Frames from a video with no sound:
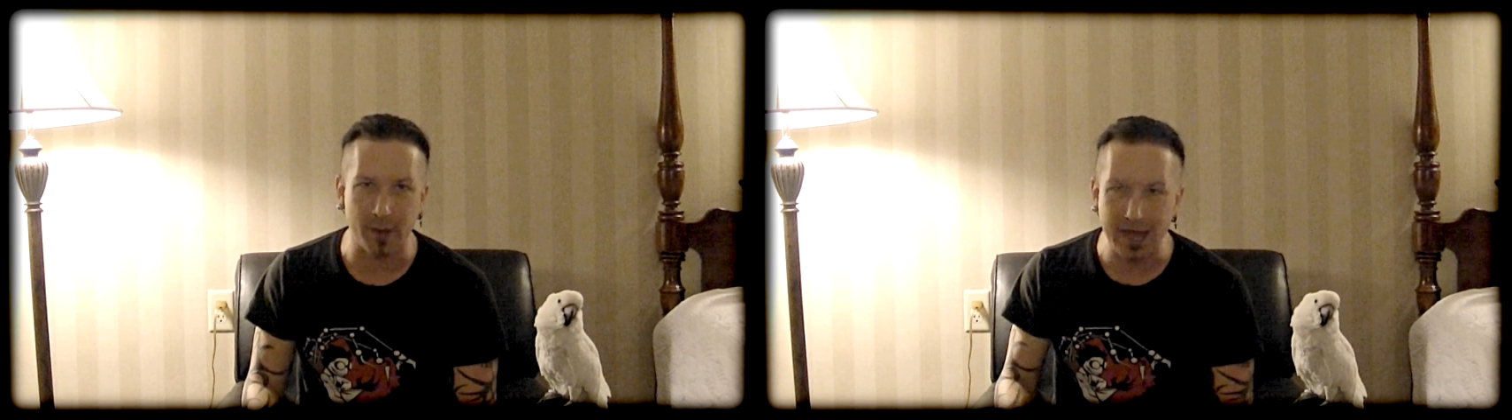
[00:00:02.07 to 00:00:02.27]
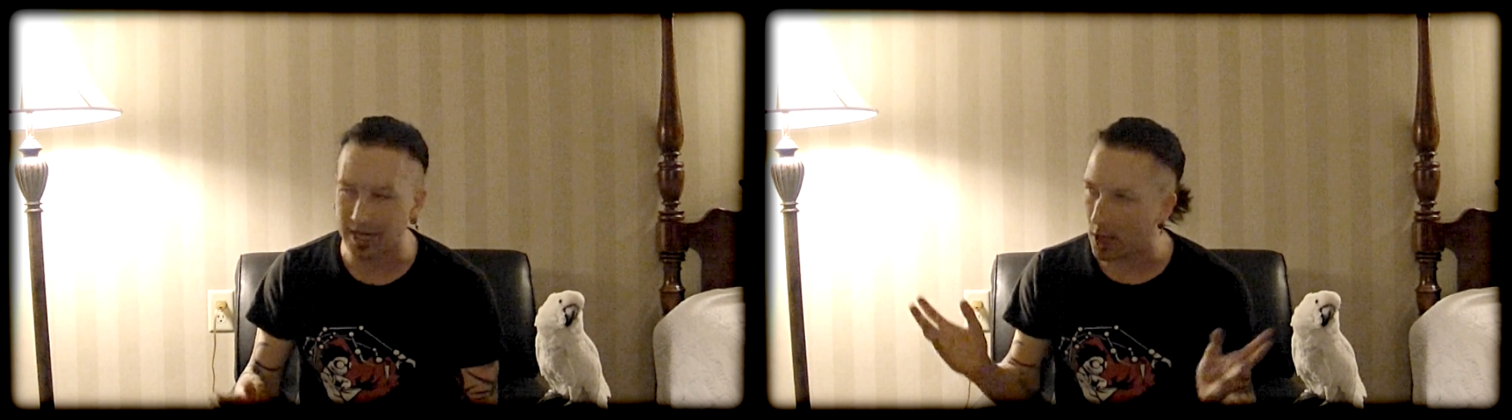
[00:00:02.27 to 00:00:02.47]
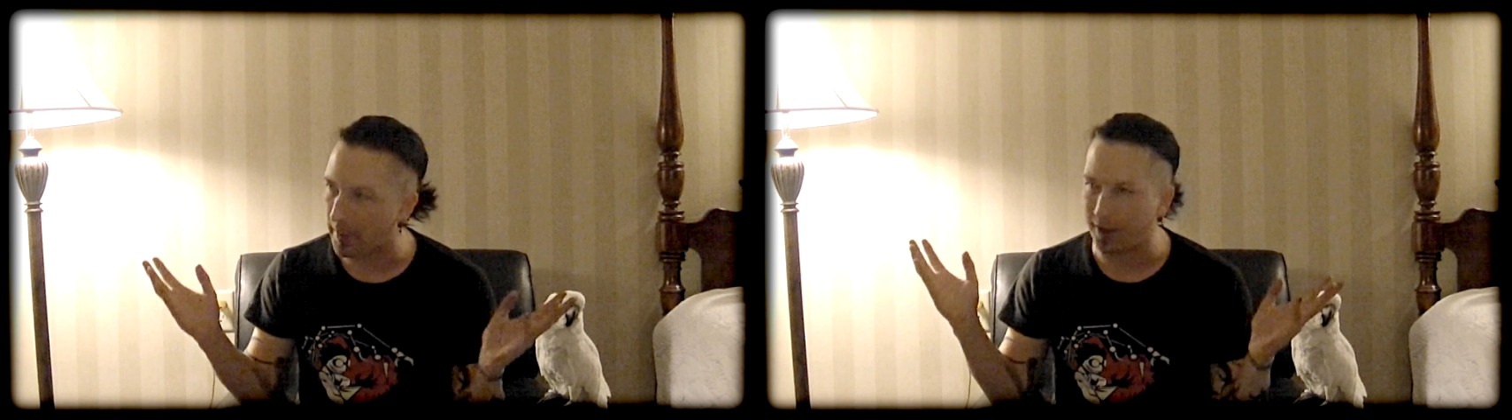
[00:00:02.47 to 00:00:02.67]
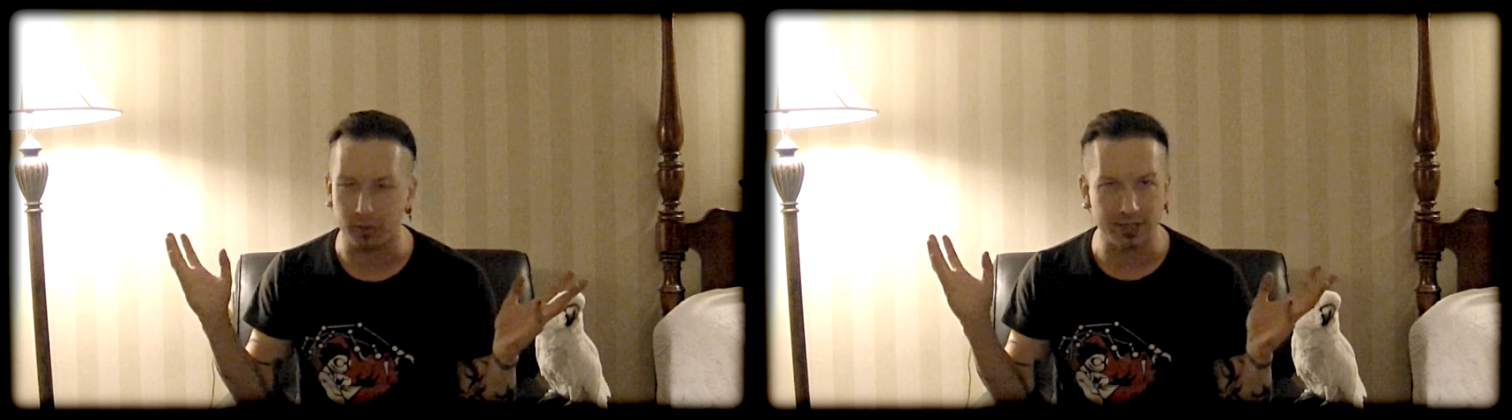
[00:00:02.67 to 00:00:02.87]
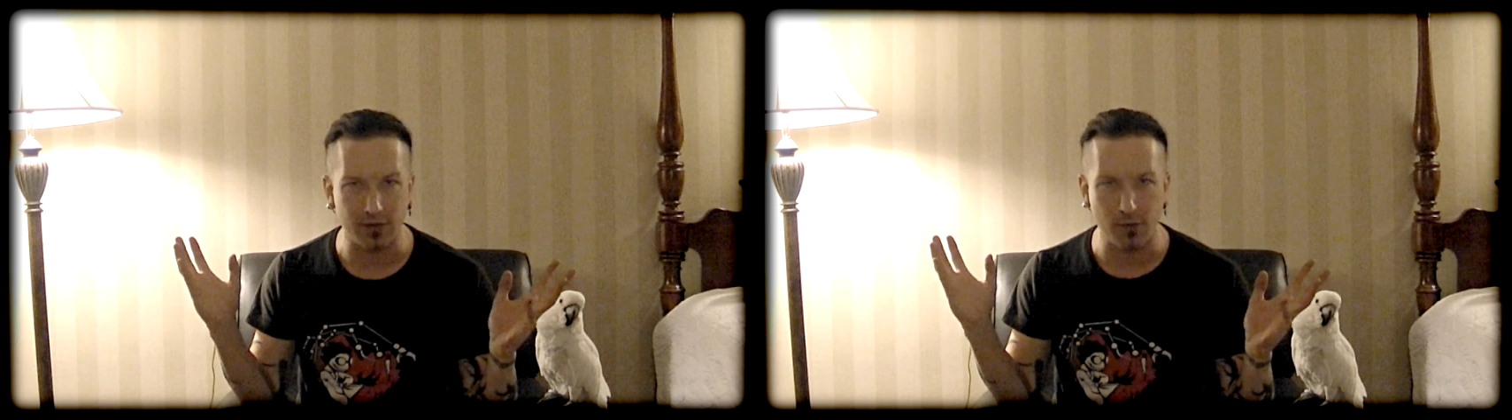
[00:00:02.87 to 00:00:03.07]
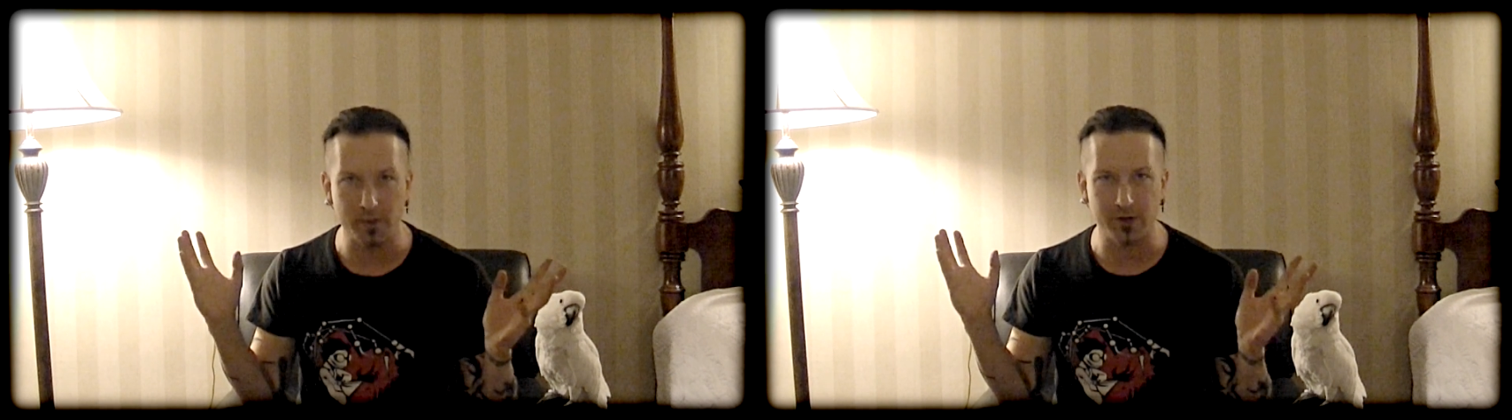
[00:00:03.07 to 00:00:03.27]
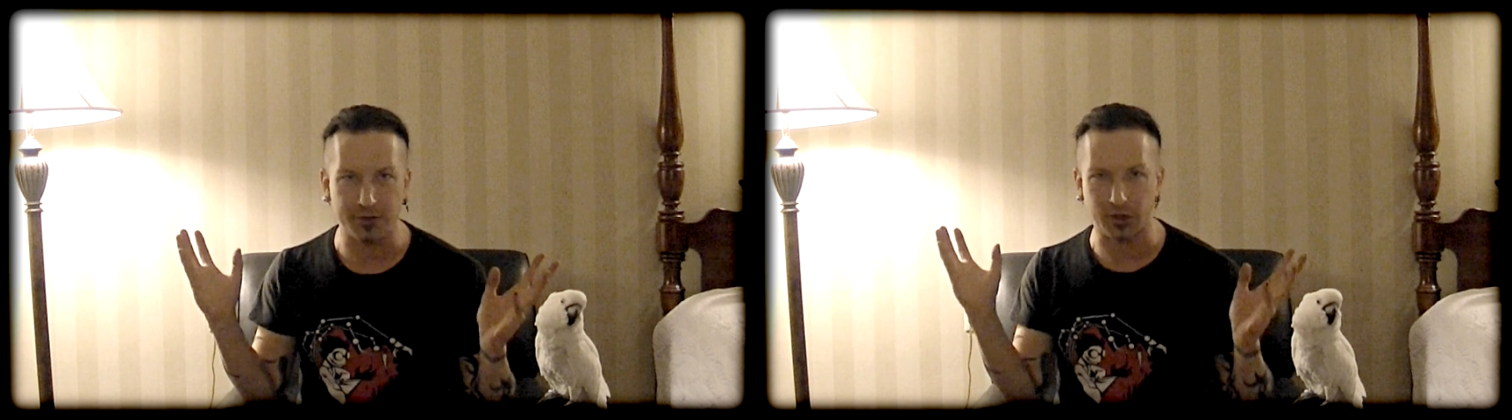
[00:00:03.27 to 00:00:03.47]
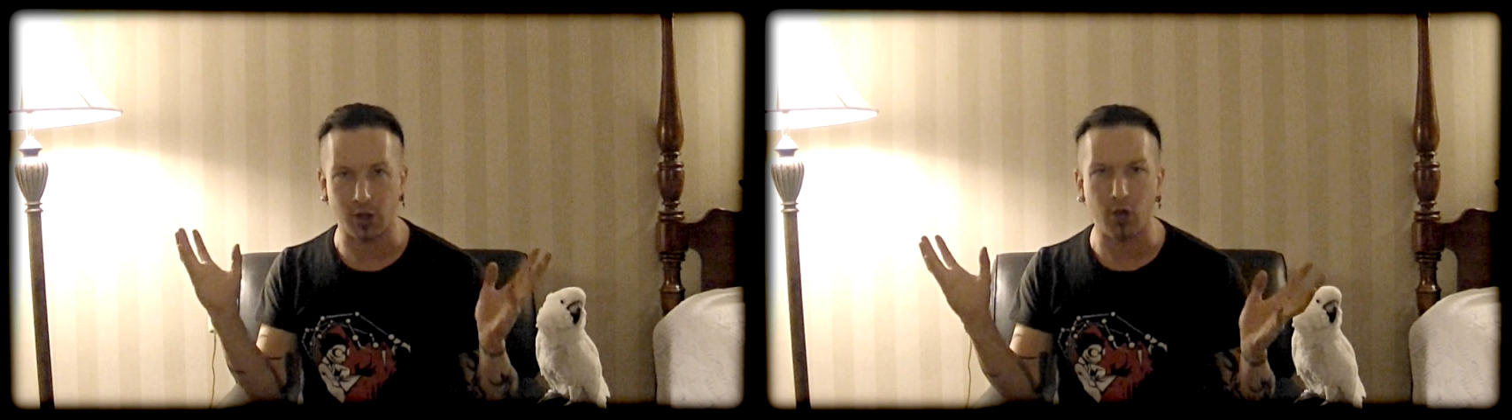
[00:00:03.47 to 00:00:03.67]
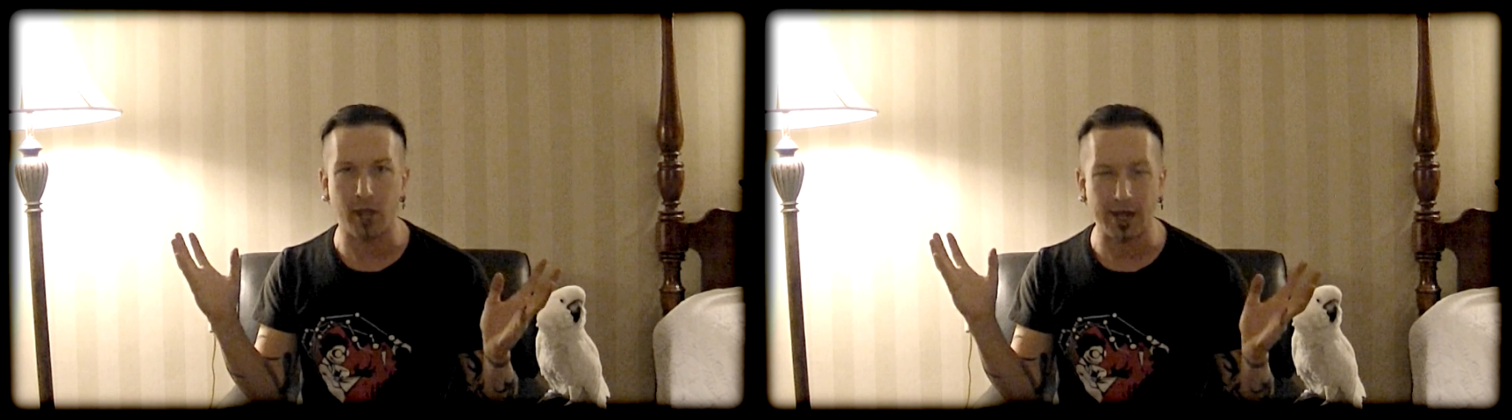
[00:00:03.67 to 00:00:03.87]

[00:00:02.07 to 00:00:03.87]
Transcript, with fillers: I'm hanging out in my hotel room here at the Galt